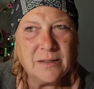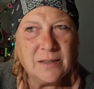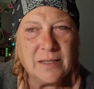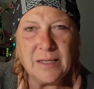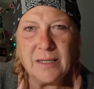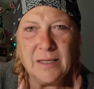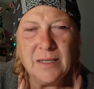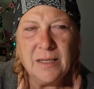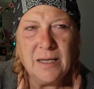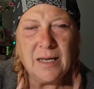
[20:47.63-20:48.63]
Like,
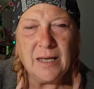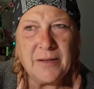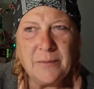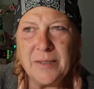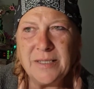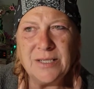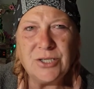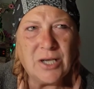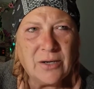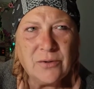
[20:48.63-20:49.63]
and then I'm like, did
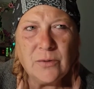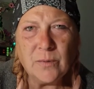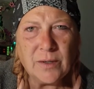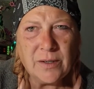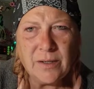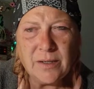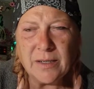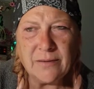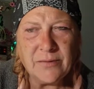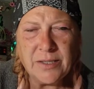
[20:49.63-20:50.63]
Chad go to work and
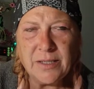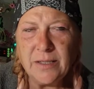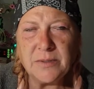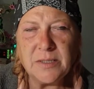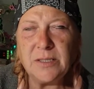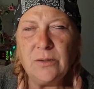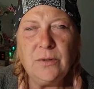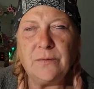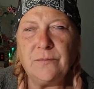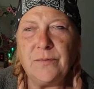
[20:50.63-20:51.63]
everything? I was so
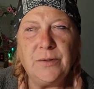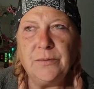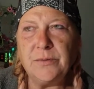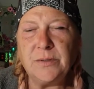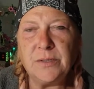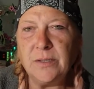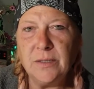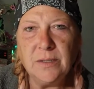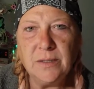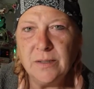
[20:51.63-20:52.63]
confused
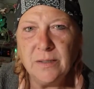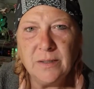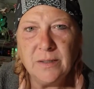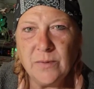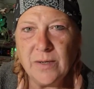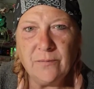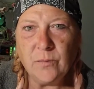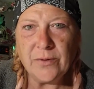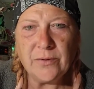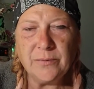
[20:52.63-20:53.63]
of
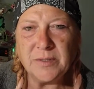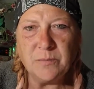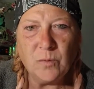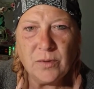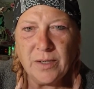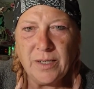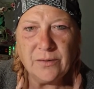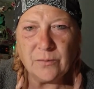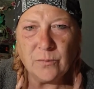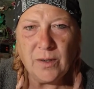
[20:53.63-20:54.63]
whether it was morning
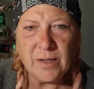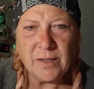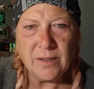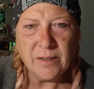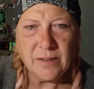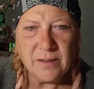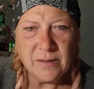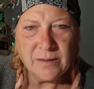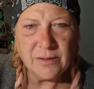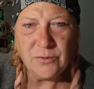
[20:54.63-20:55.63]
or what.
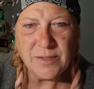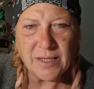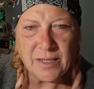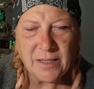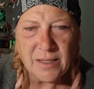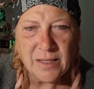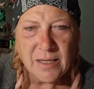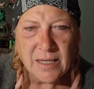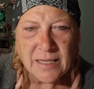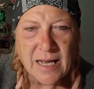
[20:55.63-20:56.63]
New day.
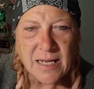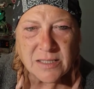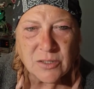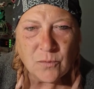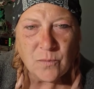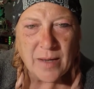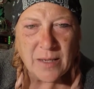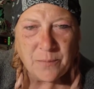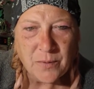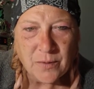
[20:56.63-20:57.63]
Yeah, so
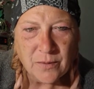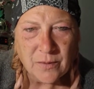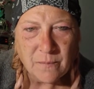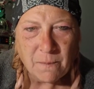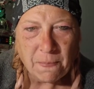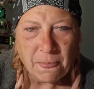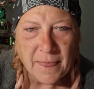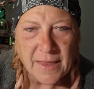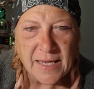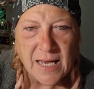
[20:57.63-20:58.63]
maple,
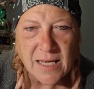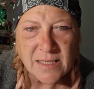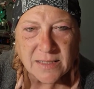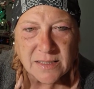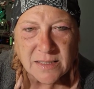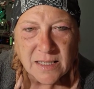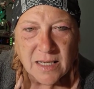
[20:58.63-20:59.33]
yes.